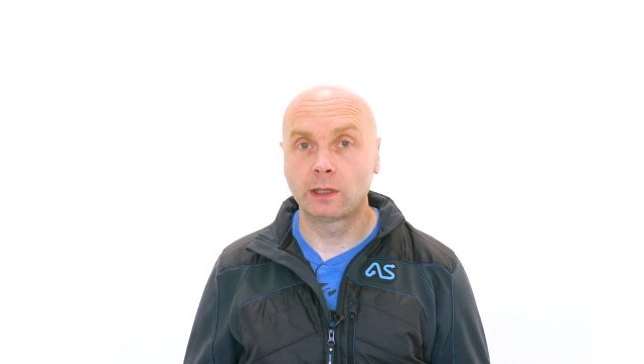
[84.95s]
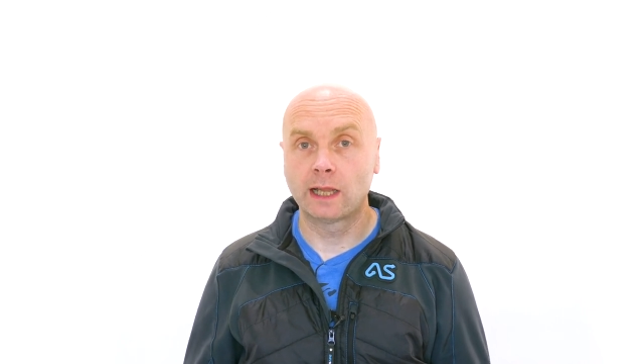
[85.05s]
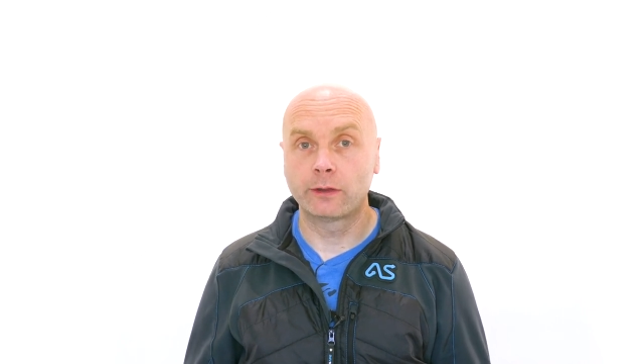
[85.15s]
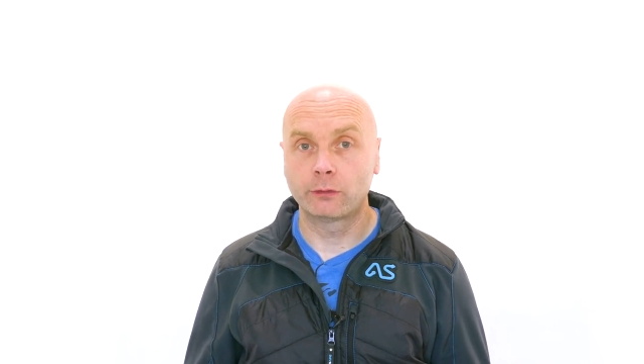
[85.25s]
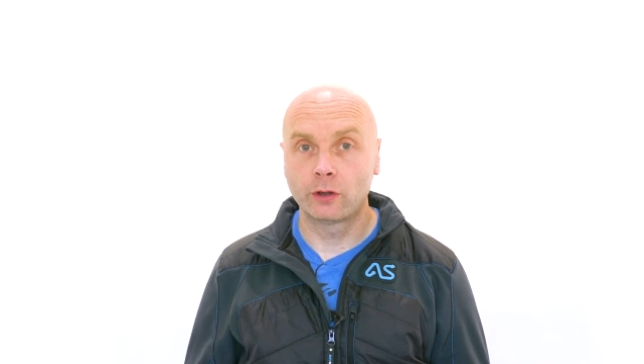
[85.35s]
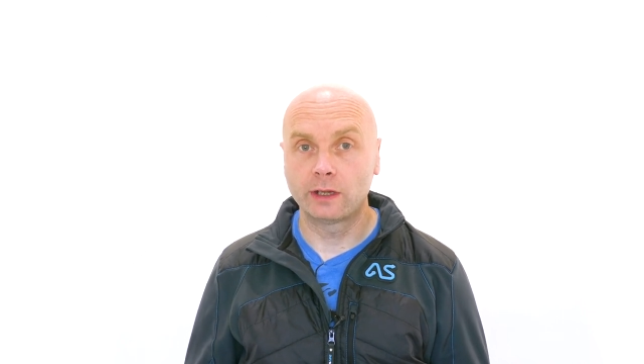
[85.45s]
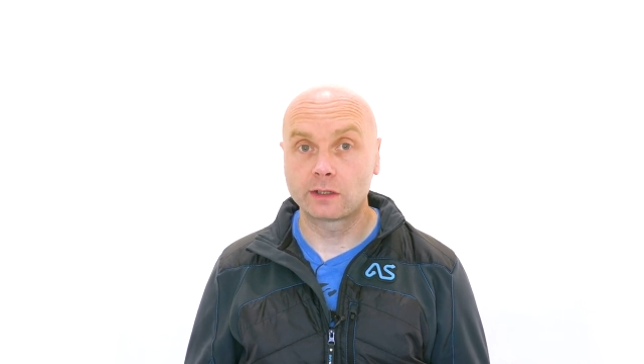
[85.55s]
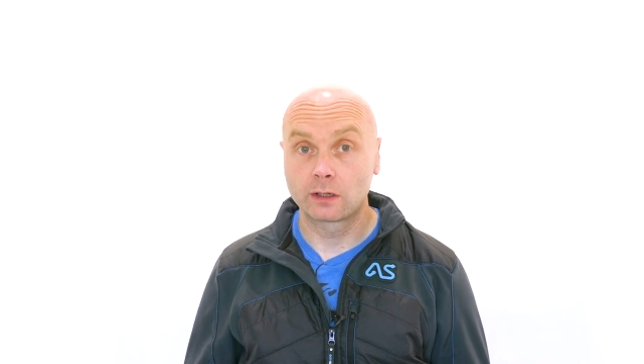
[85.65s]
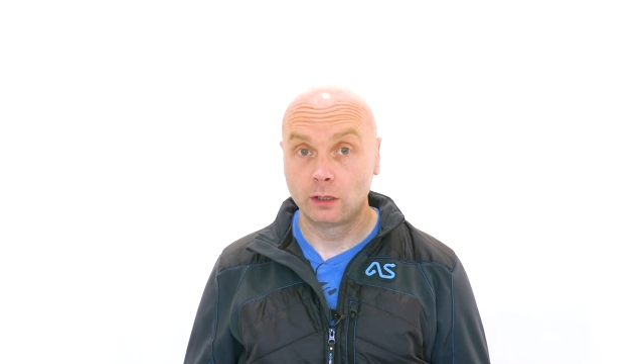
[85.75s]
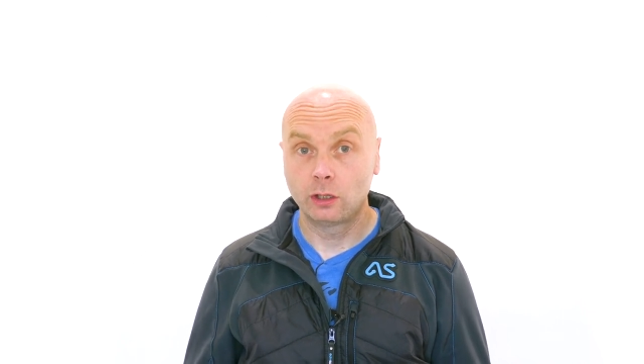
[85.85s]
with leather on
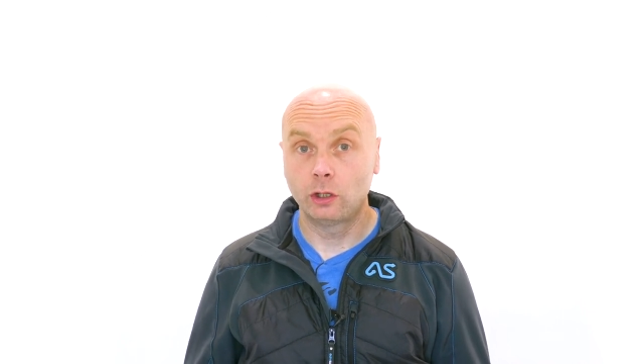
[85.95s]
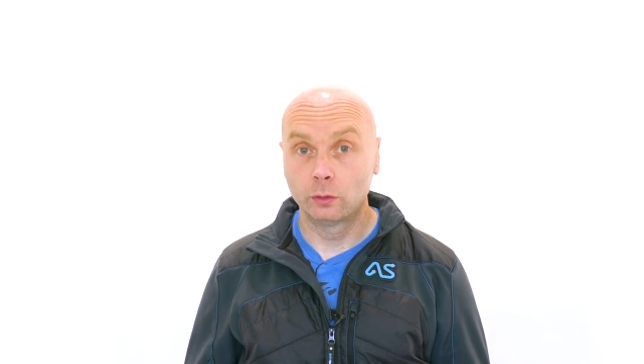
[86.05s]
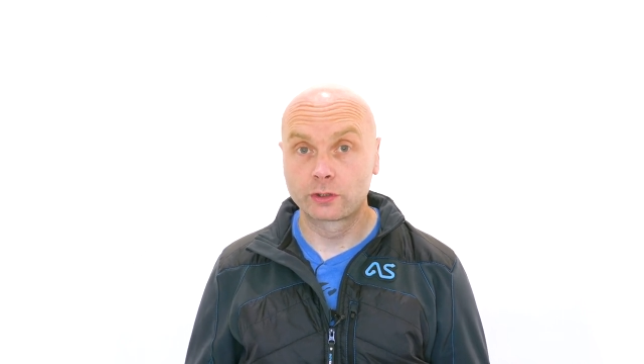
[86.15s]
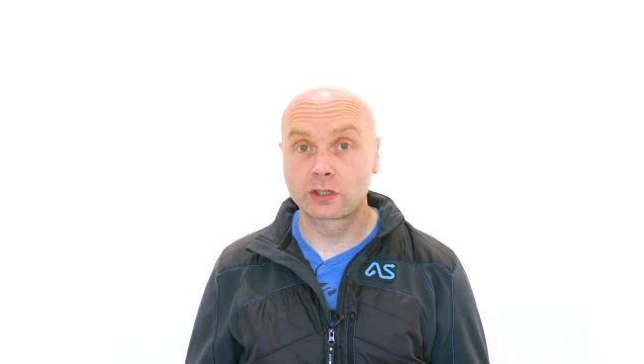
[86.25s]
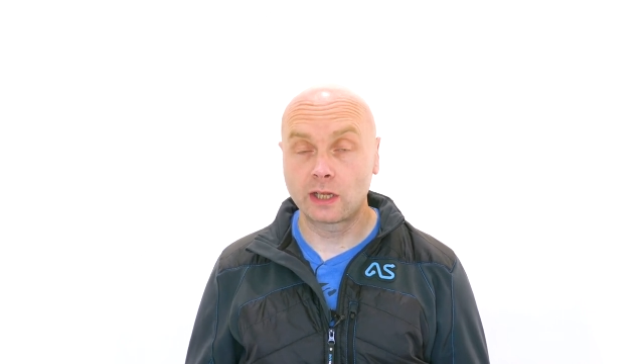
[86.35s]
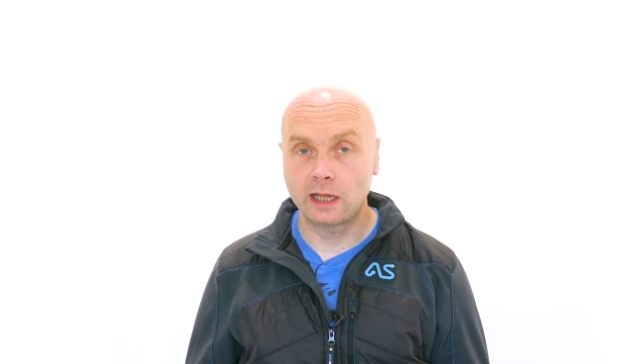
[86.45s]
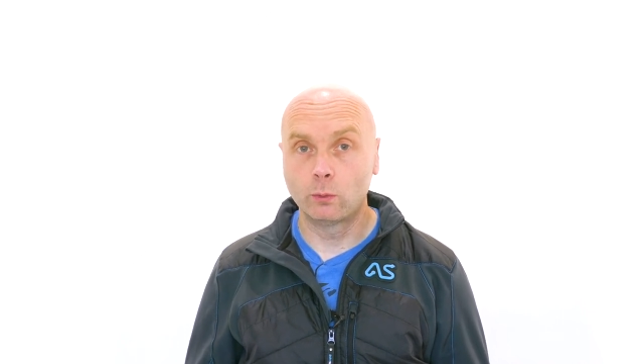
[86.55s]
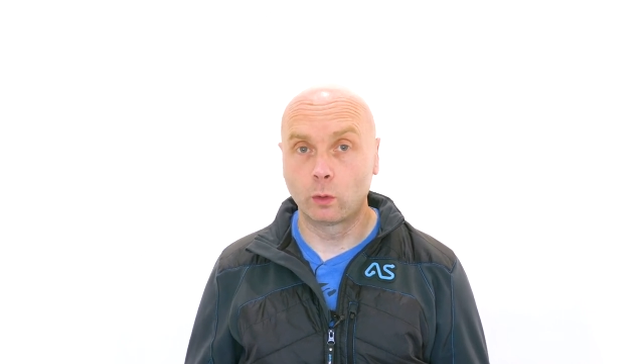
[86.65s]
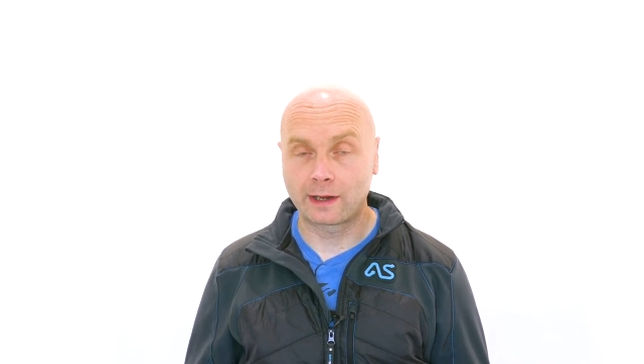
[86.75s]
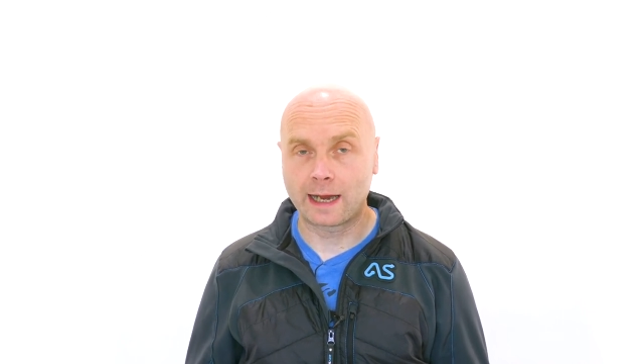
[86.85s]
it, you'll see
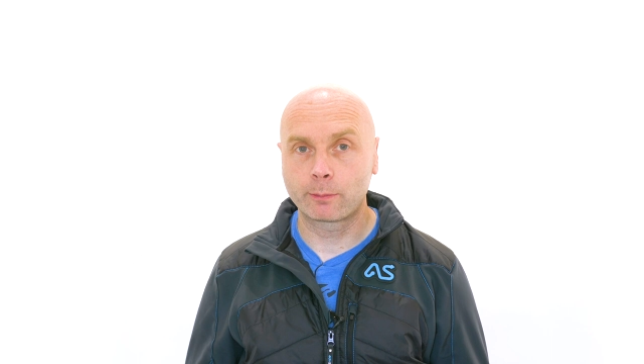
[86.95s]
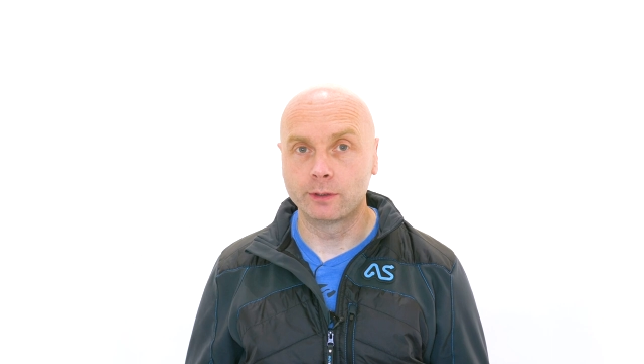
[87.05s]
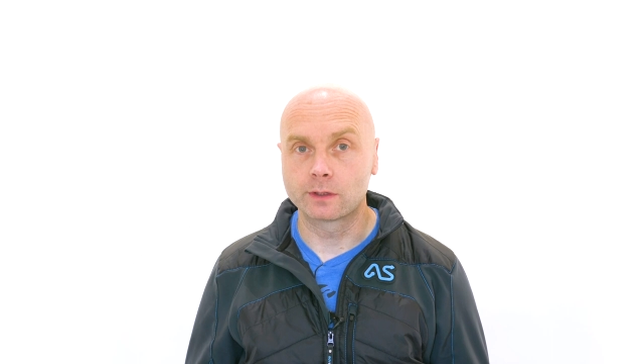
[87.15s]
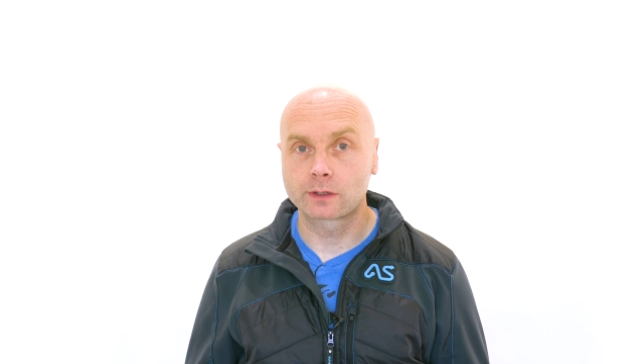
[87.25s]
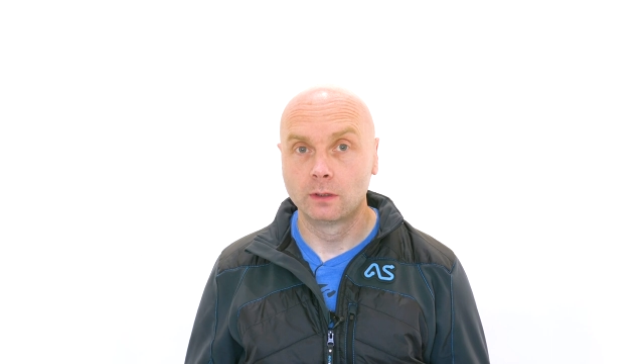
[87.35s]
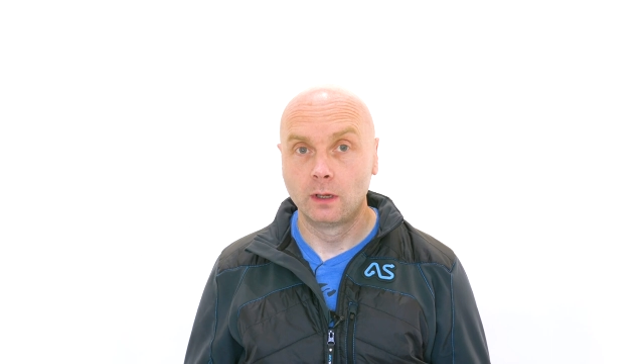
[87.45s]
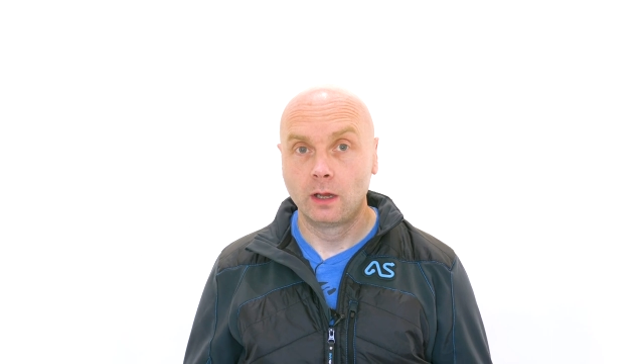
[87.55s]
what happens.